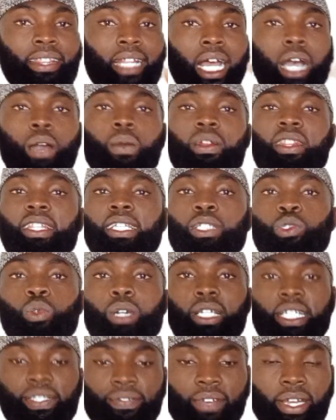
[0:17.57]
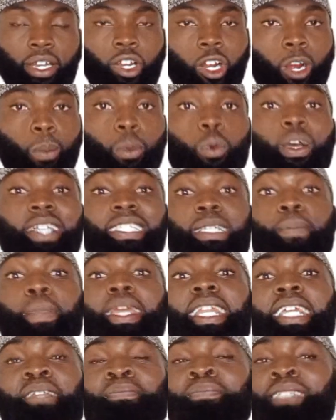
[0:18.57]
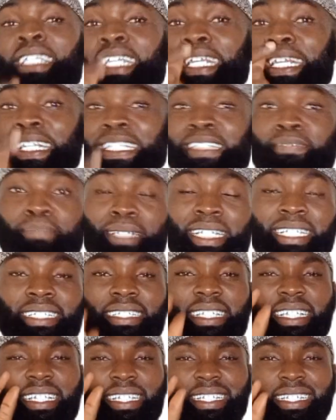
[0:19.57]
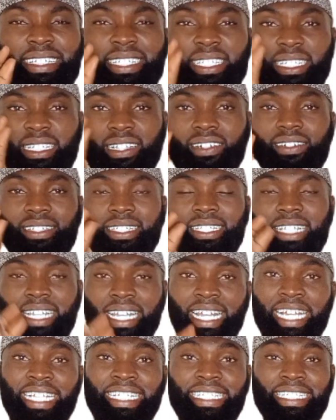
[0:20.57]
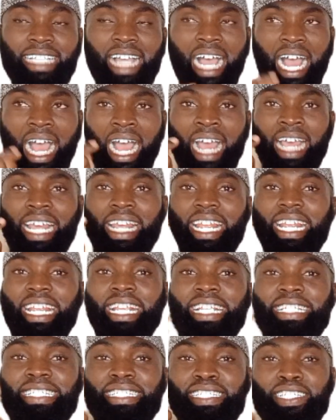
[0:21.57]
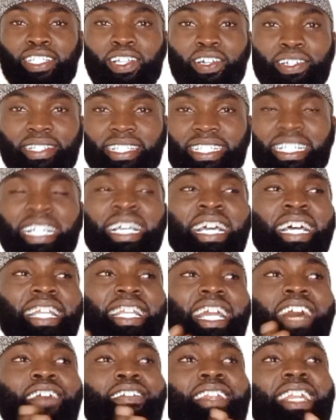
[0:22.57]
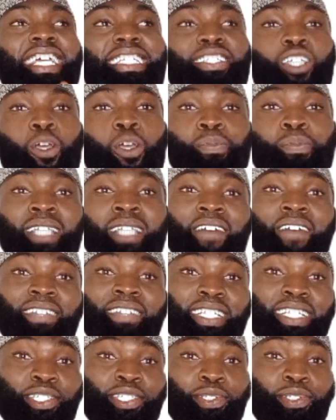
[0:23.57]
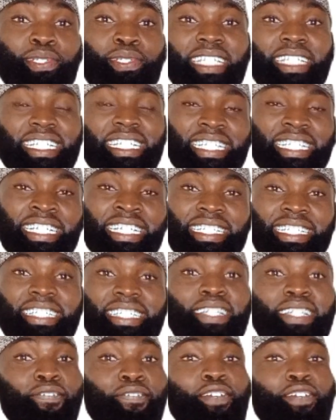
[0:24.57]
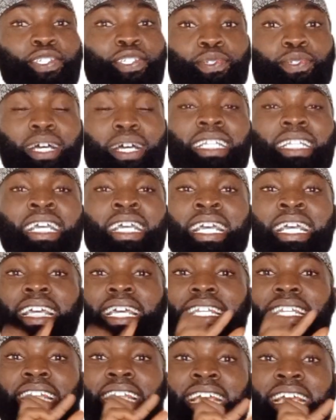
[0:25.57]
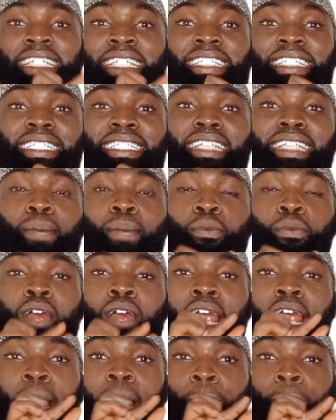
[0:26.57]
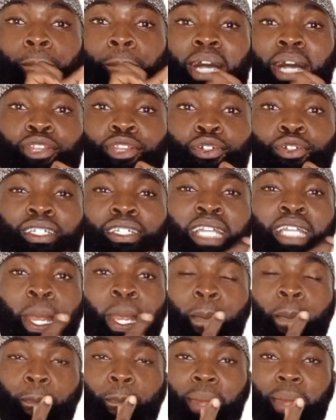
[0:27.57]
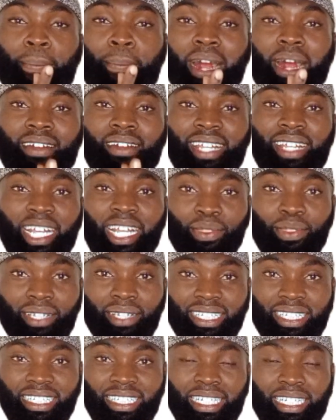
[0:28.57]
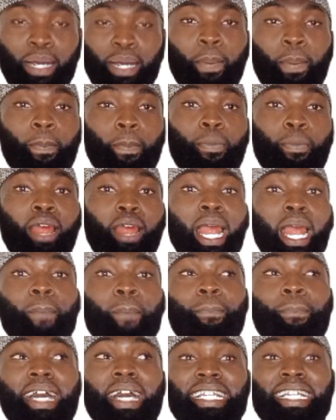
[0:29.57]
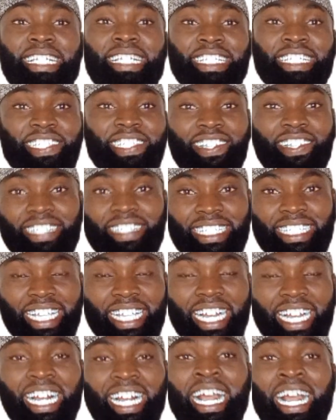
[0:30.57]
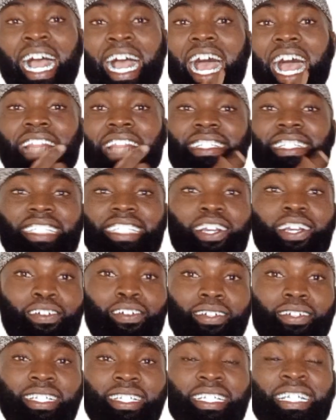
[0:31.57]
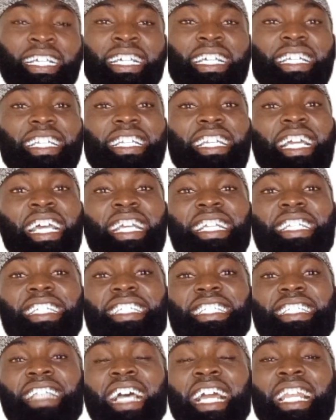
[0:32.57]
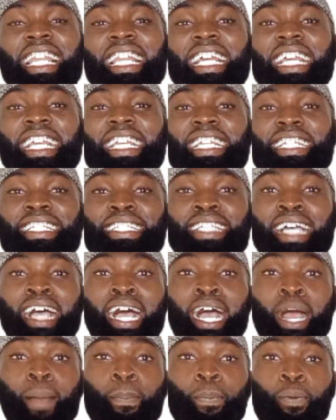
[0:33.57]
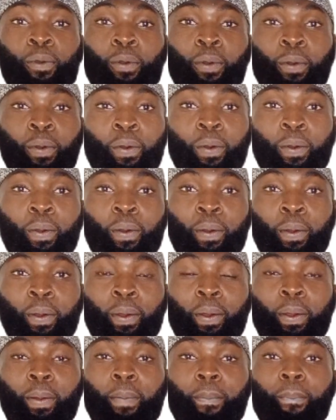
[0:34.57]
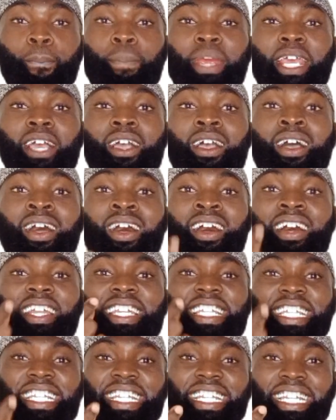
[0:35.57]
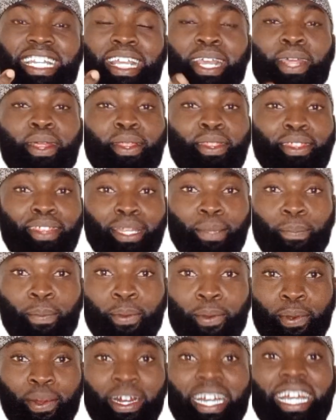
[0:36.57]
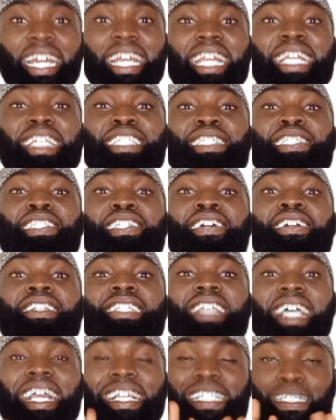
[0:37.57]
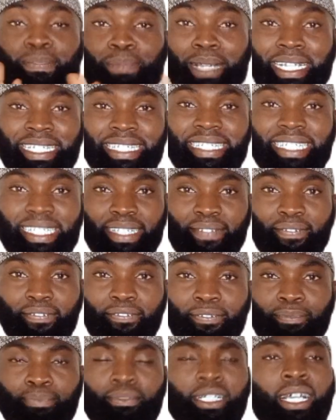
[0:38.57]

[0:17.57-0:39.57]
Now this word is very common. What is the meaning? It means it's not. Laysa is not. Now let's observe these two sentences. The first one, laysa Muhammadun bimaridin. Muhammad is not sick. And the second, Laysal Kitabu Bigalin. The book is not expensive.